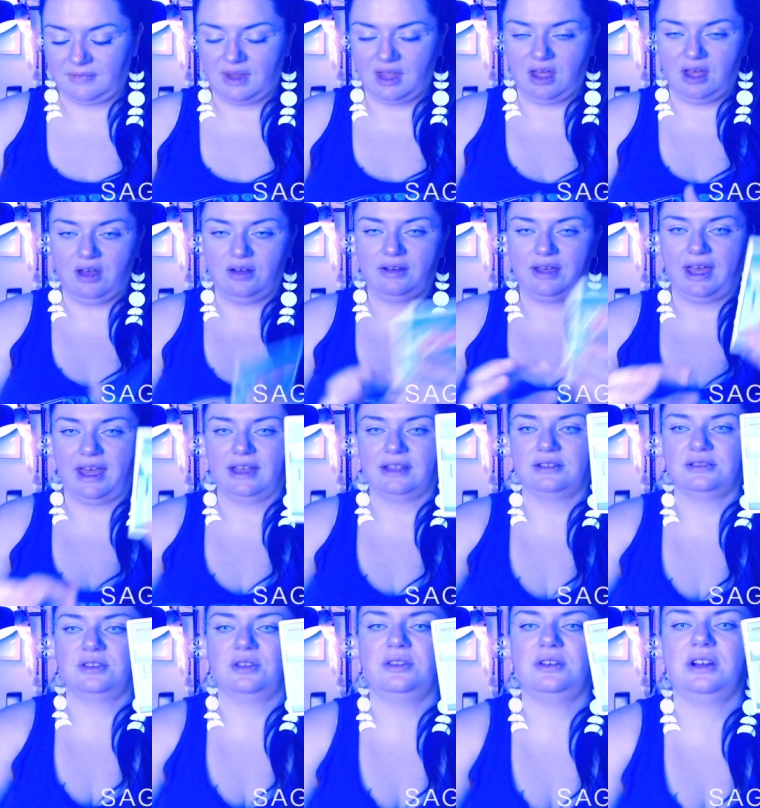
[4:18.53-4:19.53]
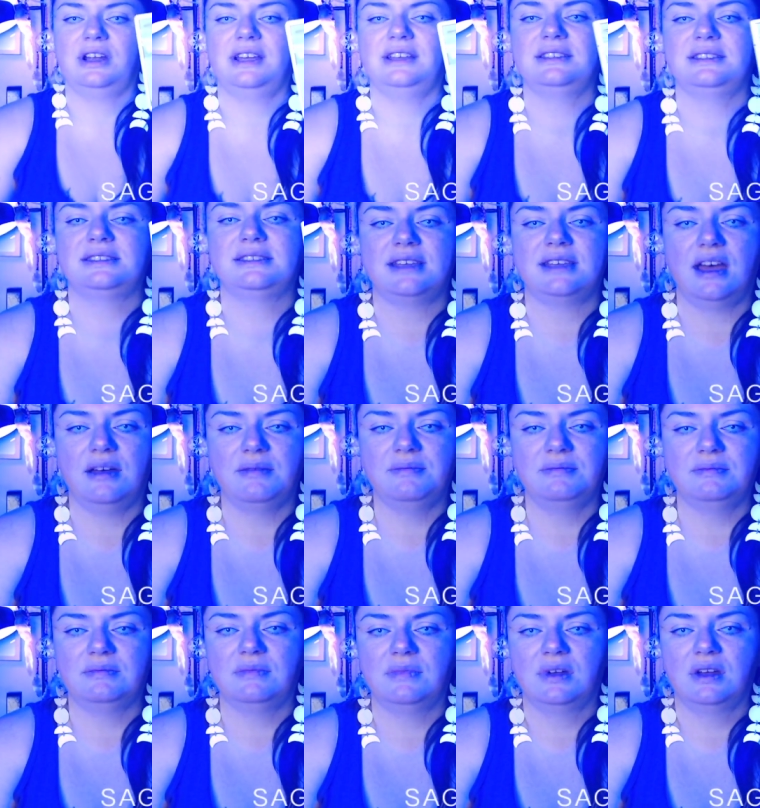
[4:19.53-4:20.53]
Okay, so there is
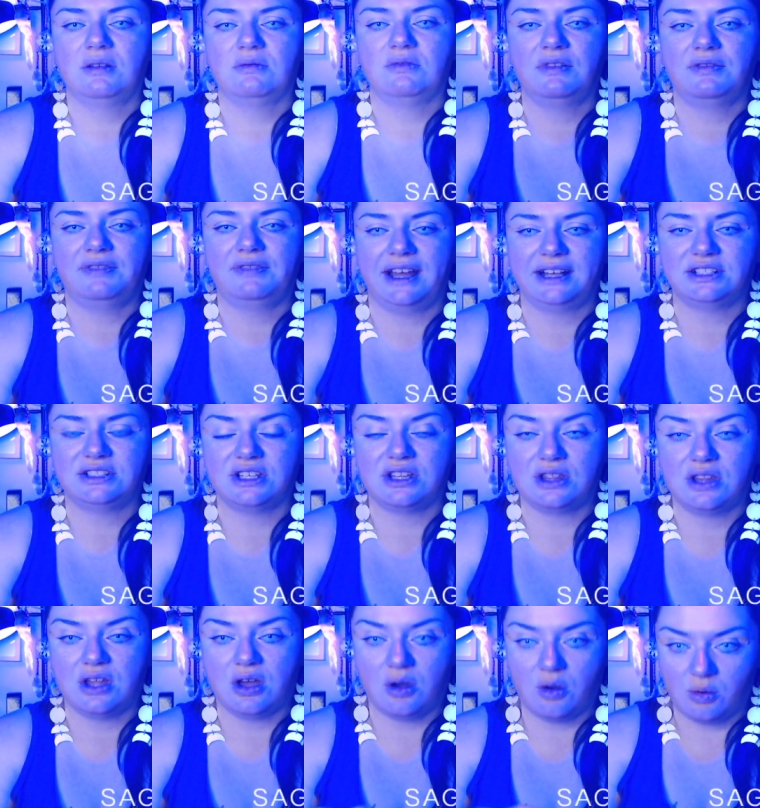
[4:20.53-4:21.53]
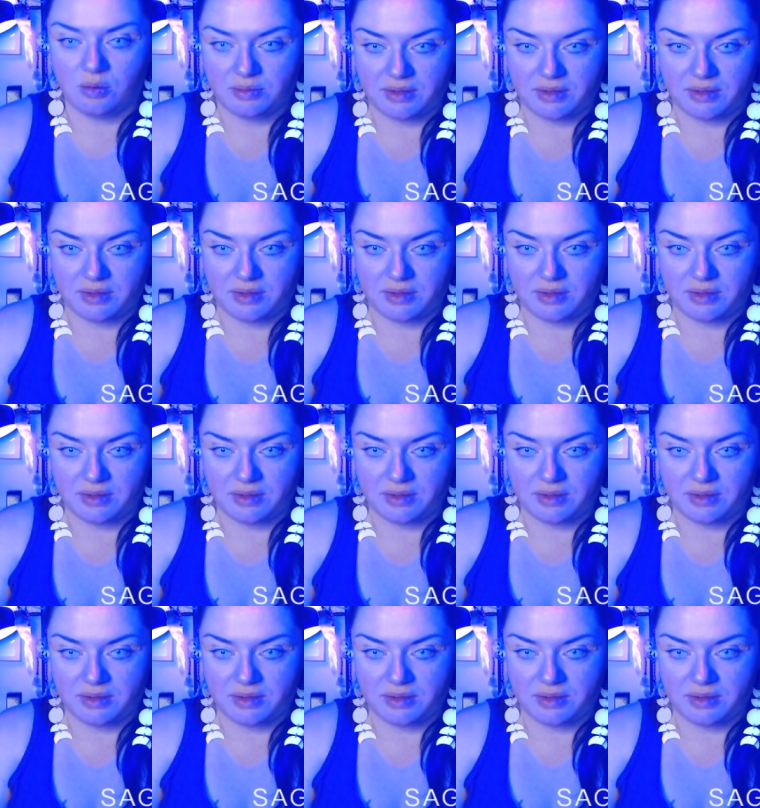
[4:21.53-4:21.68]
some reflection, though,